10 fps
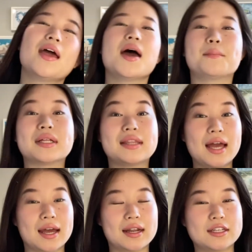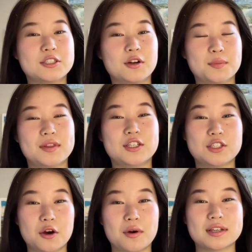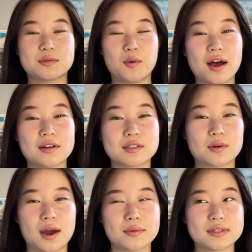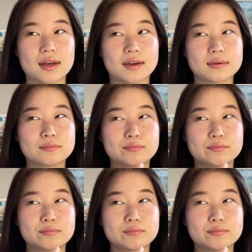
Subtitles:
But then it showed up in the show as well. So I was like,